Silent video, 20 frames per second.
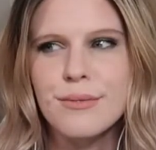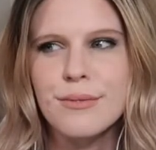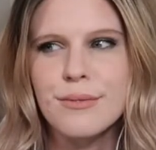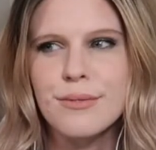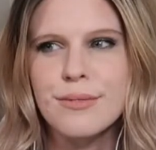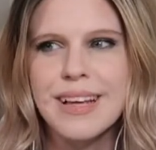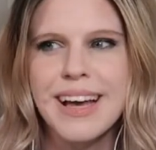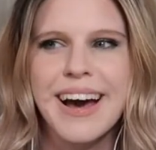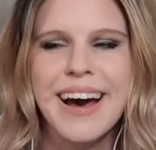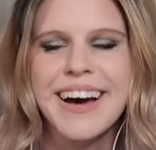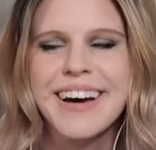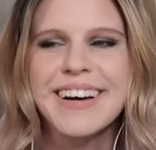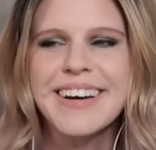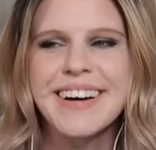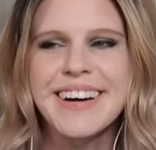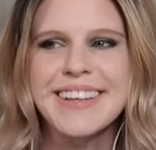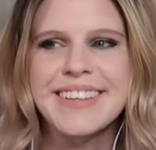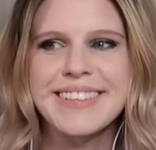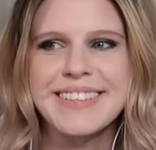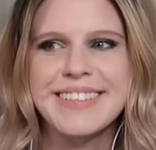Yeah,
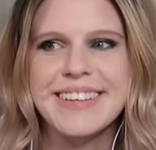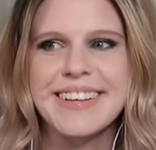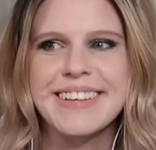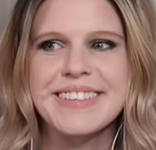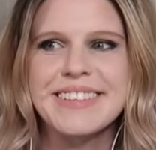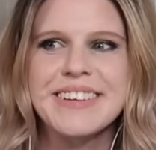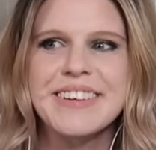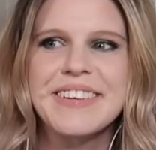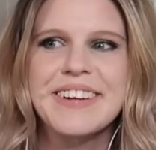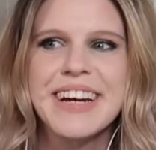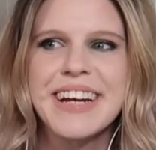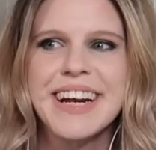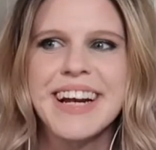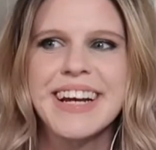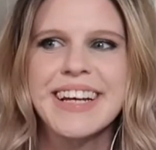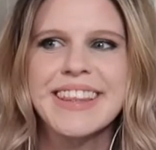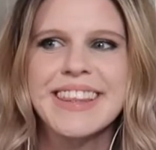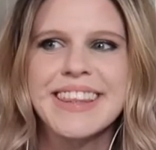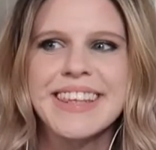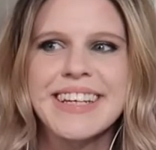I'd say so. And
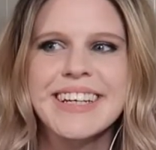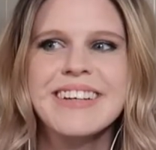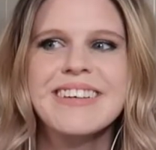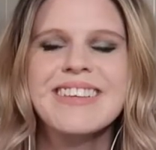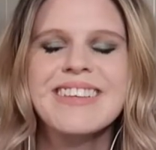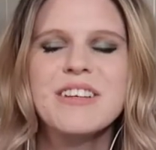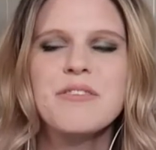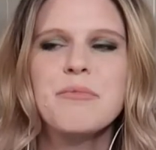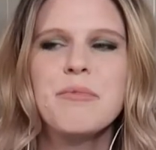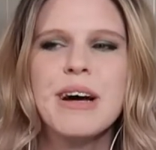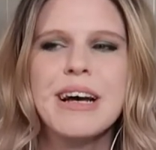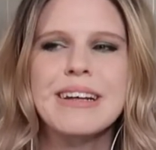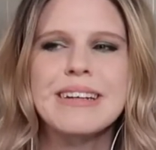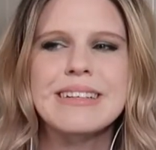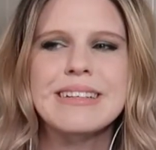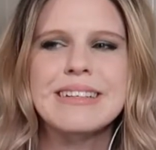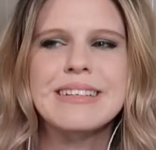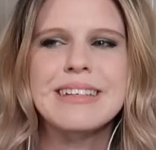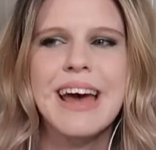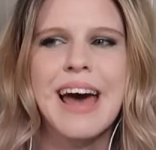I think that my
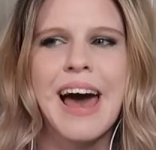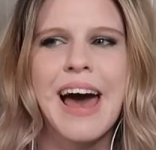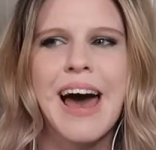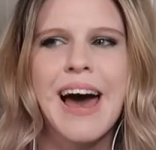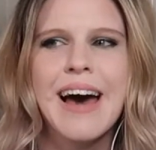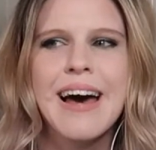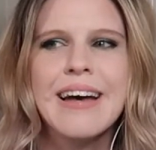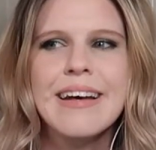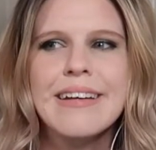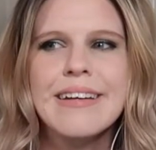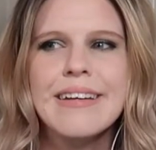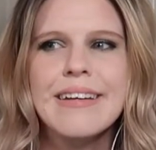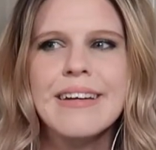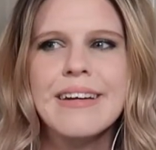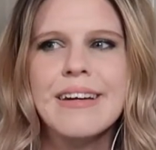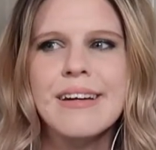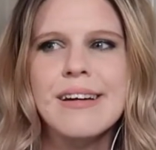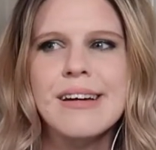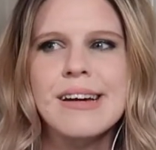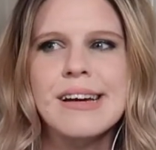dad,
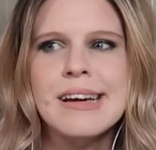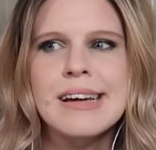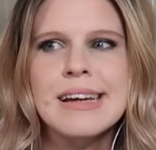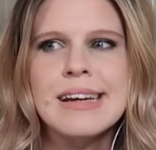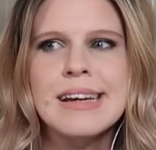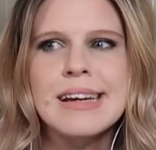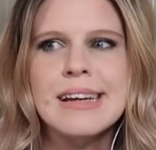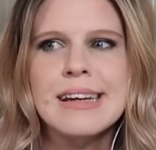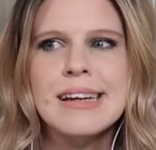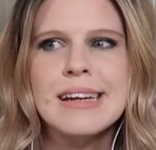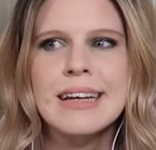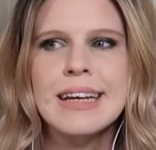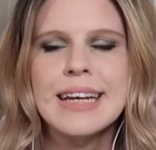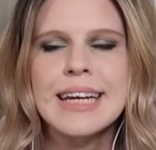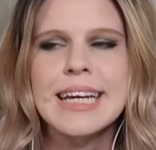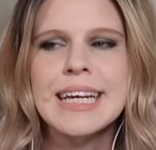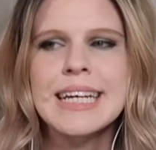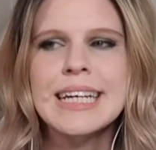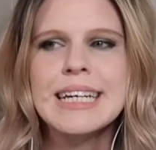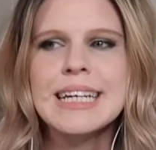
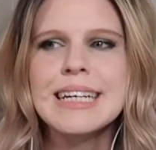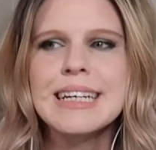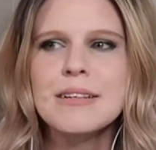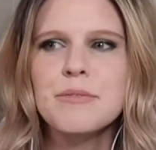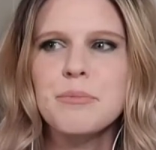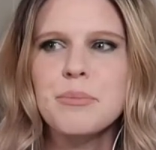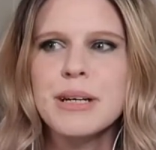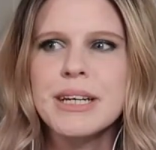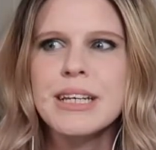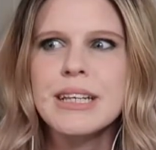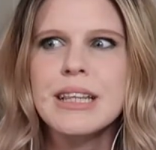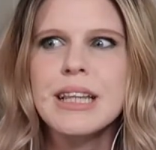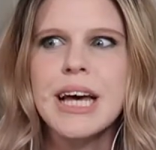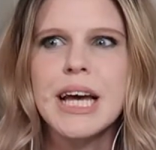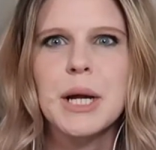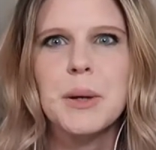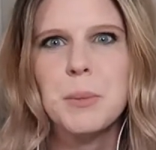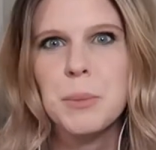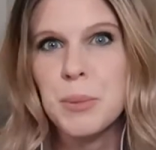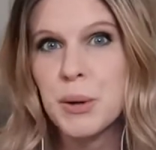he'd be
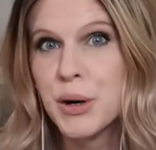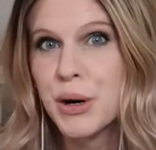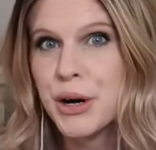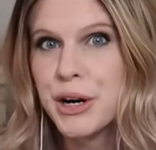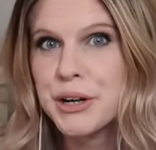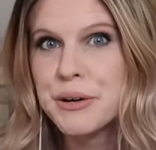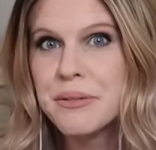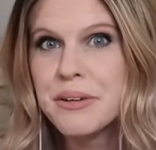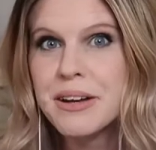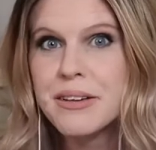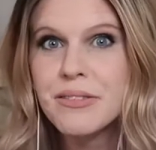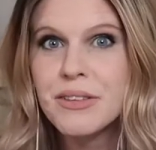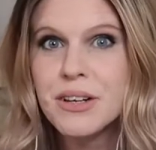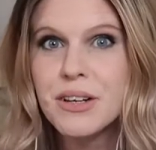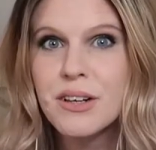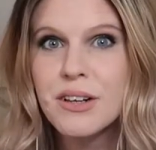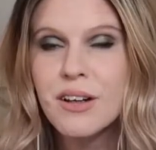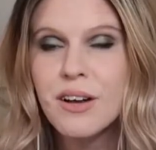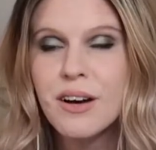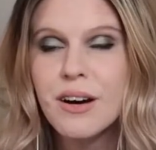like part
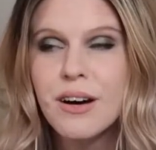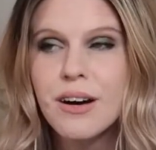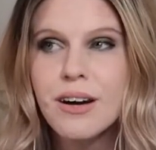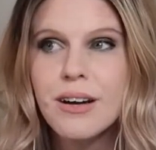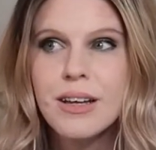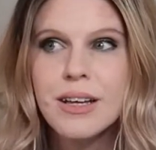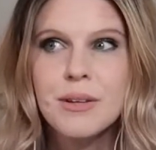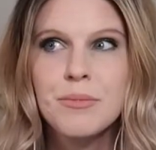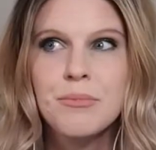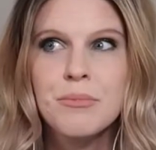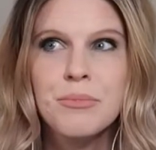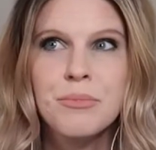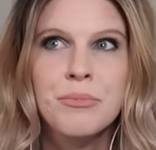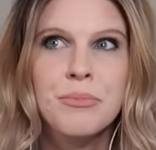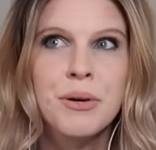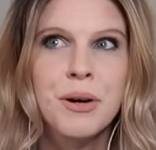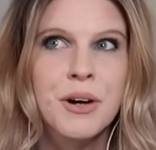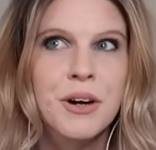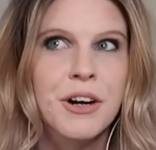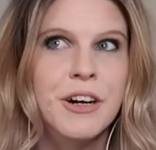Ravenclaw and
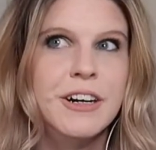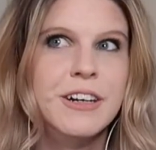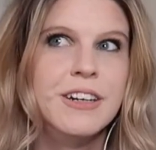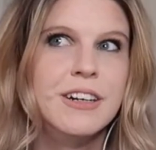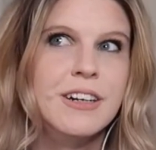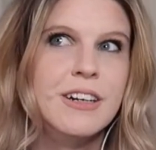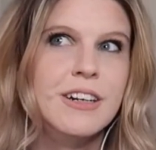part,